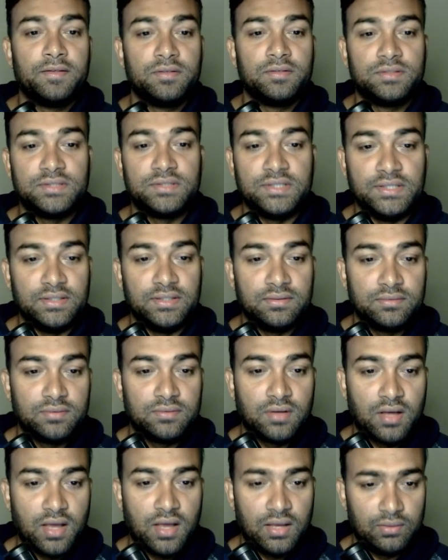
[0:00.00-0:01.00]
See,
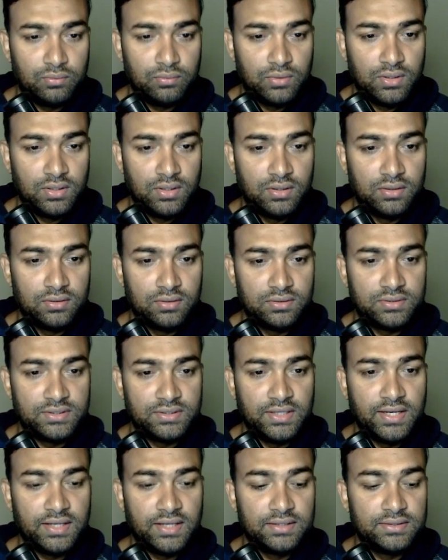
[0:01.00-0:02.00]
I will
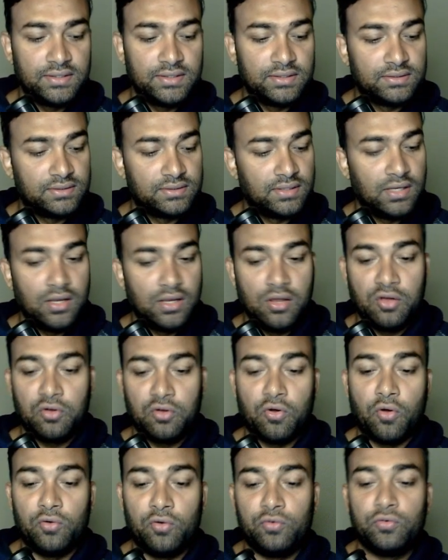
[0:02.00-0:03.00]
select this,
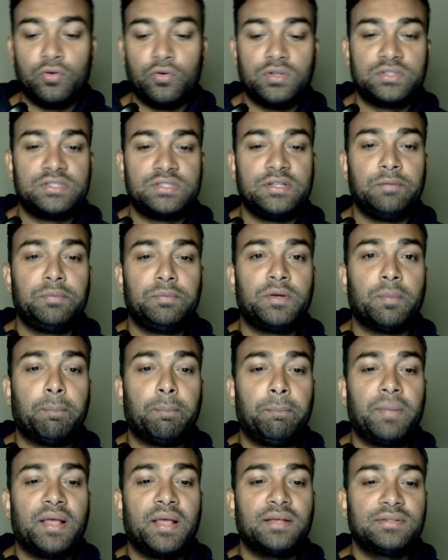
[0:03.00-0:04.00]
Control Shift
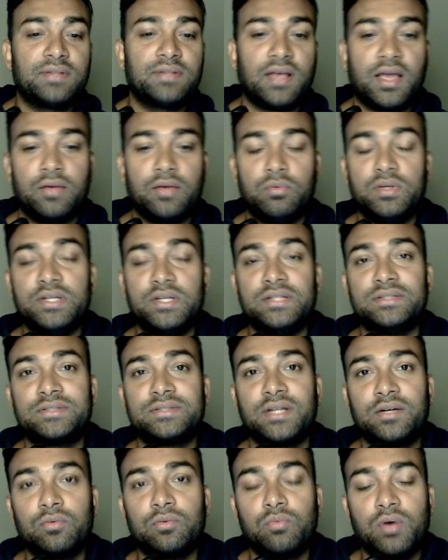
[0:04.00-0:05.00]
plus, I will
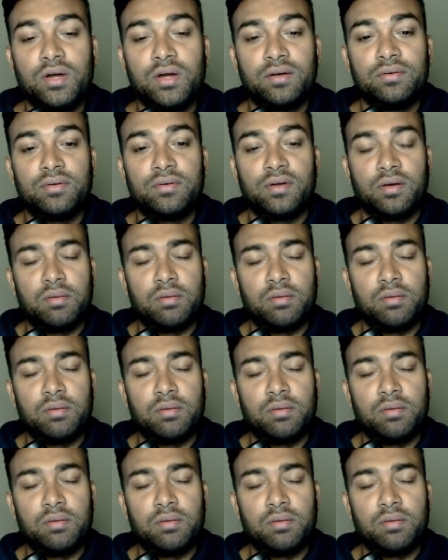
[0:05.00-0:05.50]
insert one.